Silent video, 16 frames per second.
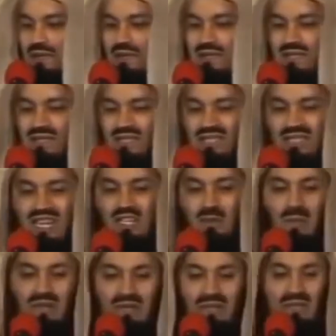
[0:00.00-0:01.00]
this
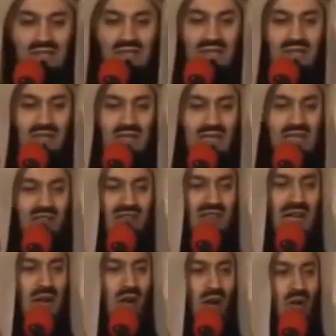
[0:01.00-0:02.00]
statement that
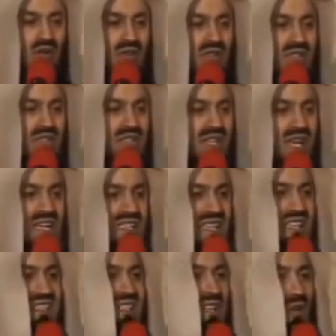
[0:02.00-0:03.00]
Fir'aun says
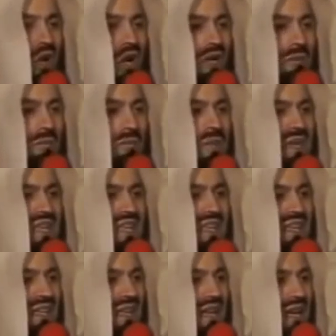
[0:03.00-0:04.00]
he's the god
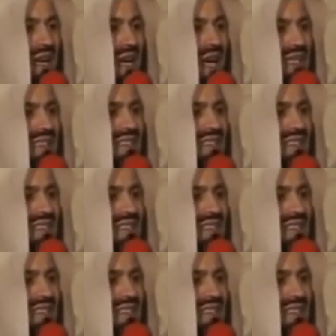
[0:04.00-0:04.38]
being